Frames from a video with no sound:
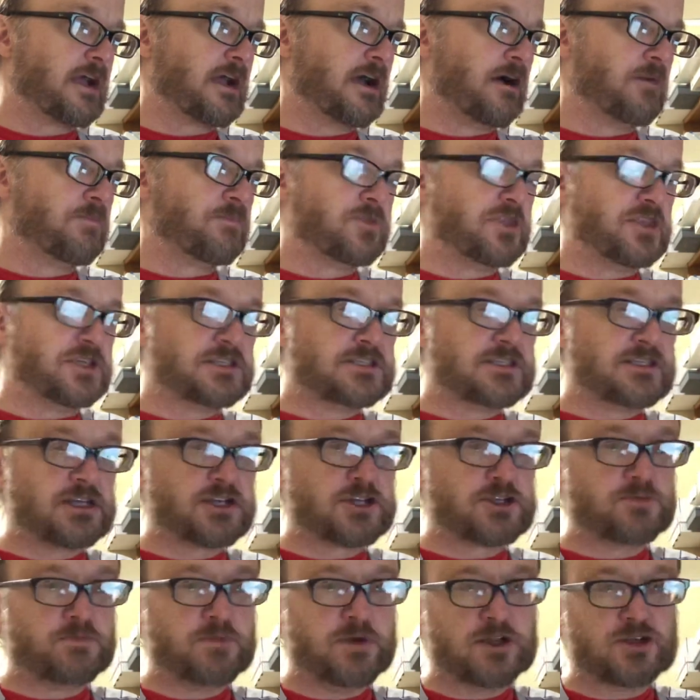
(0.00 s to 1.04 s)
up the
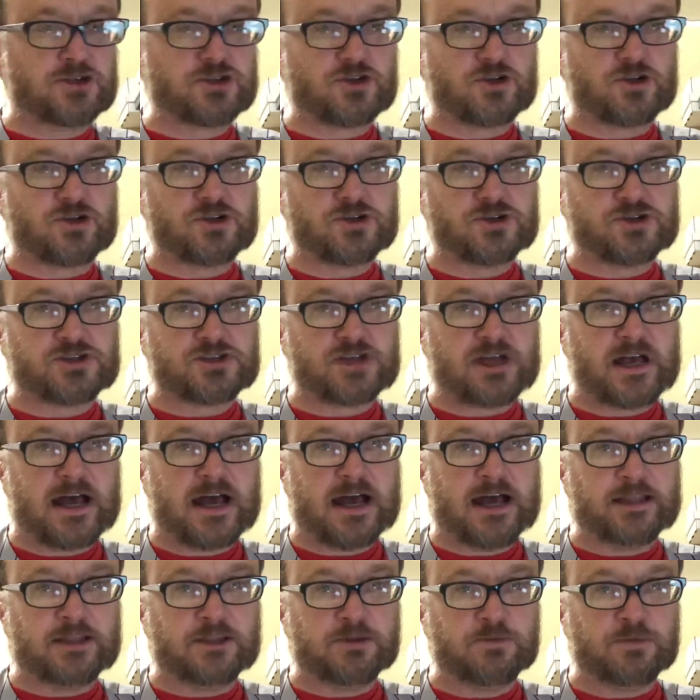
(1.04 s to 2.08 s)
six pitchers
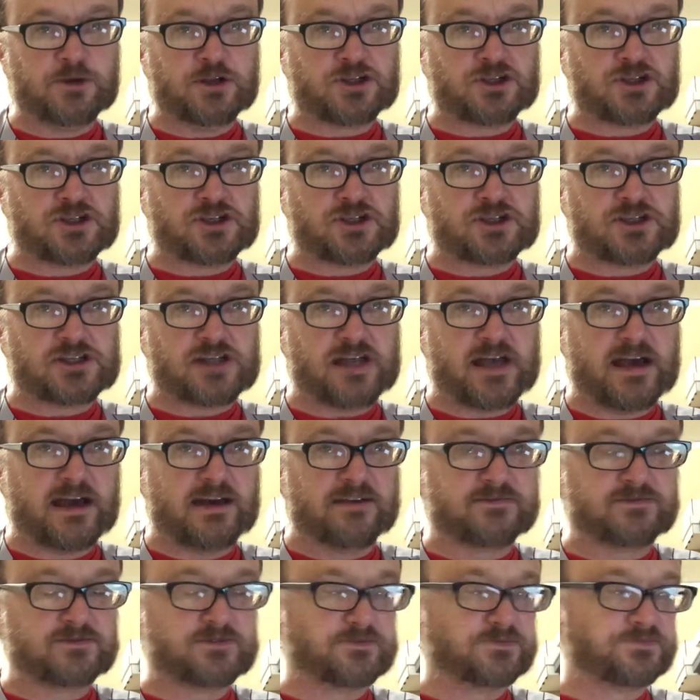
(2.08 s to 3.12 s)
on the pitching
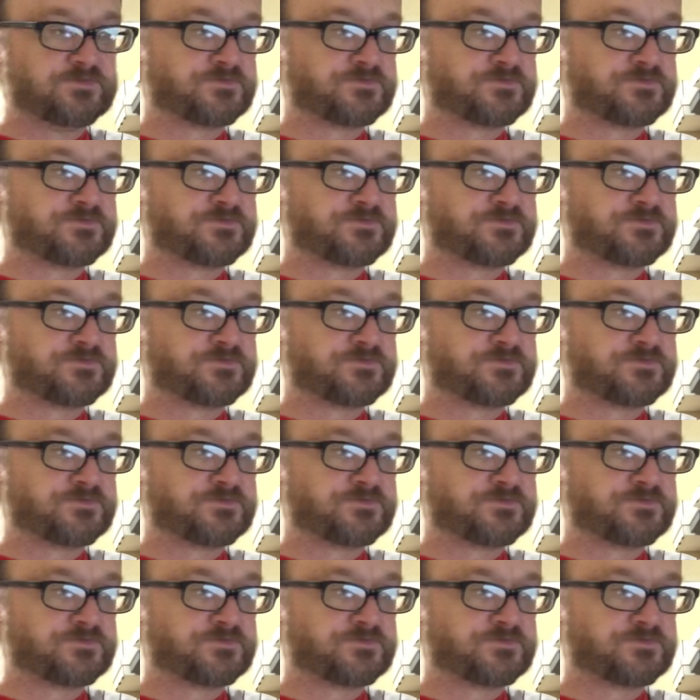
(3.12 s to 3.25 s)
staff.